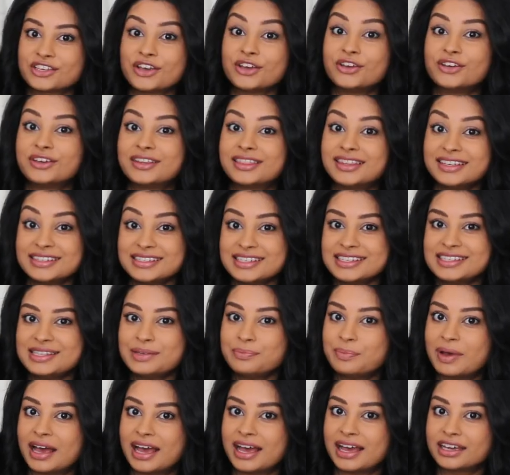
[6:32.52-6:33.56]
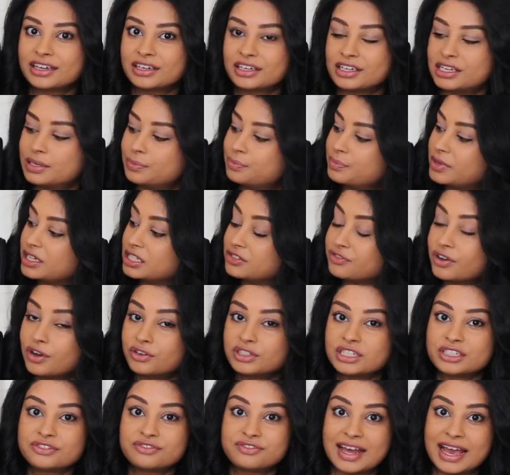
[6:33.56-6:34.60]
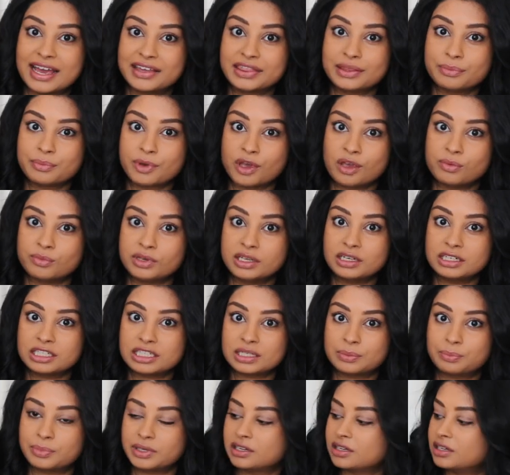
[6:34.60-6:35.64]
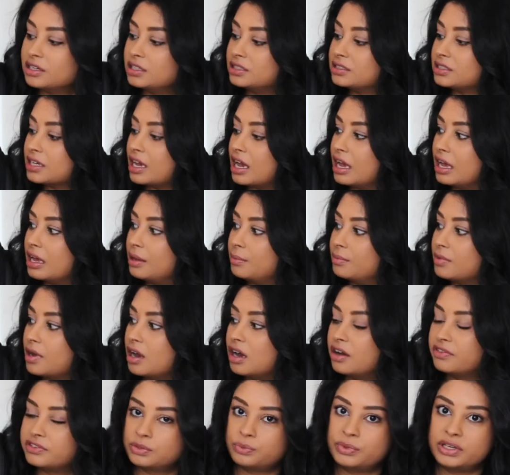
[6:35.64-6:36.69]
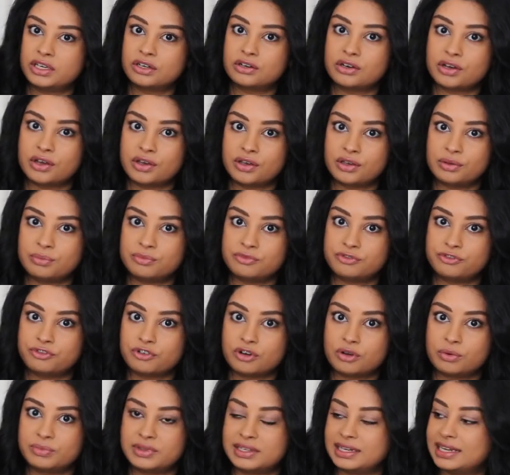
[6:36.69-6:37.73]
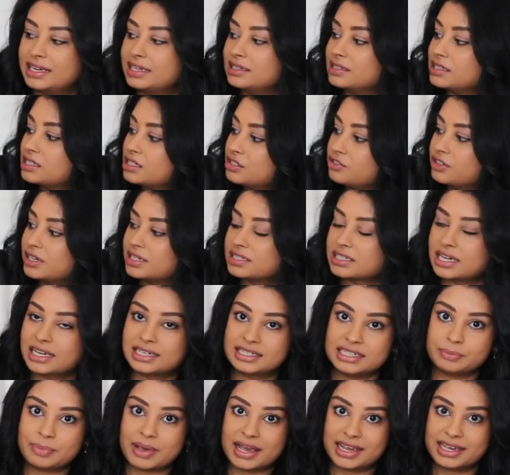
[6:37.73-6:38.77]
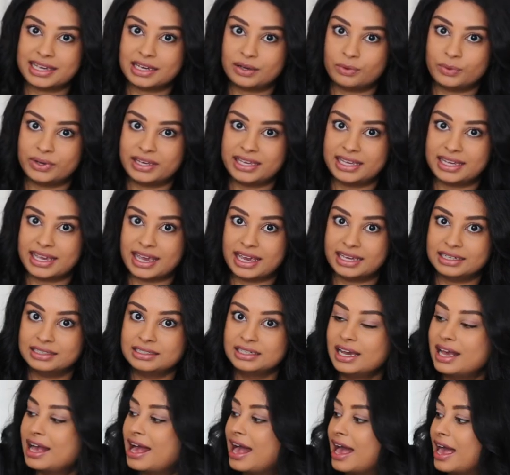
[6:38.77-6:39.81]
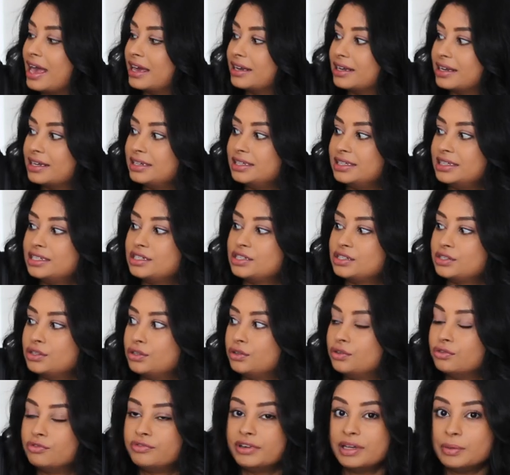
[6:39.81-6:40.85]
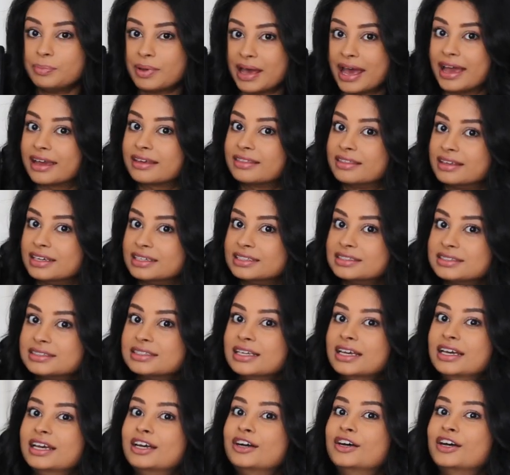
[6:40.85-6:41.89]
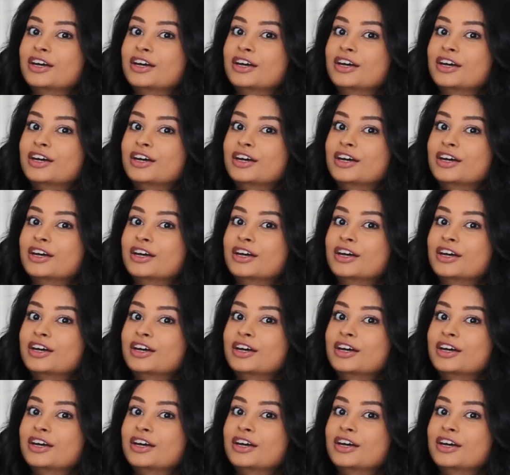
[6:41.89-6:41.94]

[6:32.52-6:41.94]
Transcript: So this is the bag. It's folded flat at the moment because after we got home from the Lake District, I did pack it away again, and I need to repack this